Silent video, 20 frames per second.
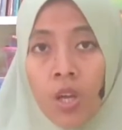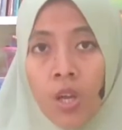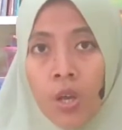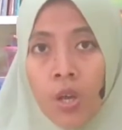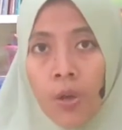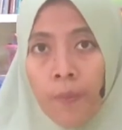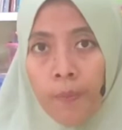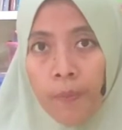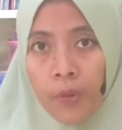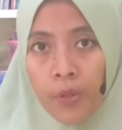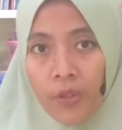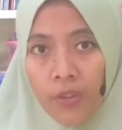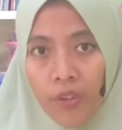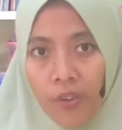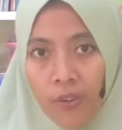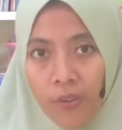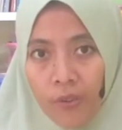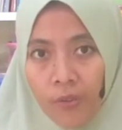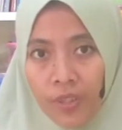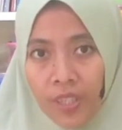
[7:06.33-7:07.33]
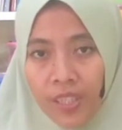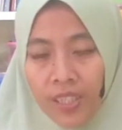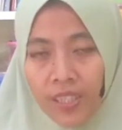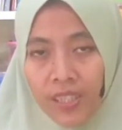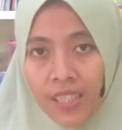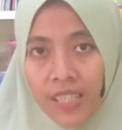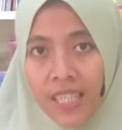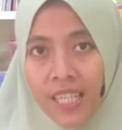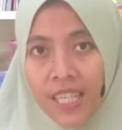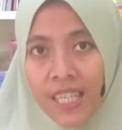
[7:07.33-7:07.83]
Moreover,
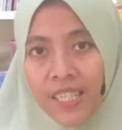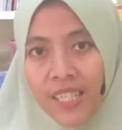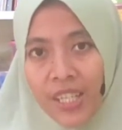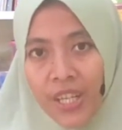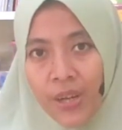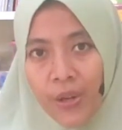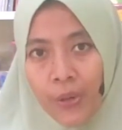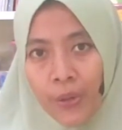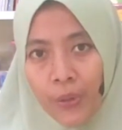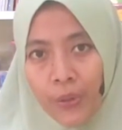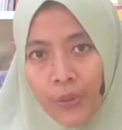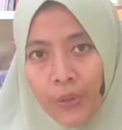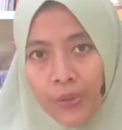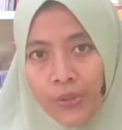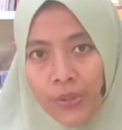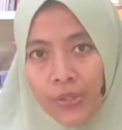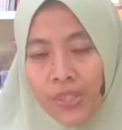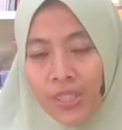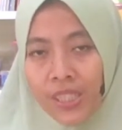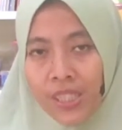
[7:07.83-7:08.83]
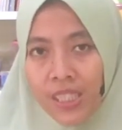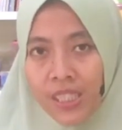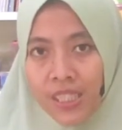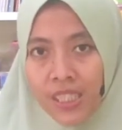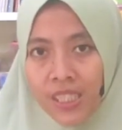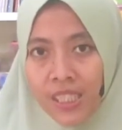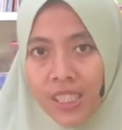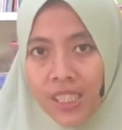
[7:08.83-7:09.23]
they also learning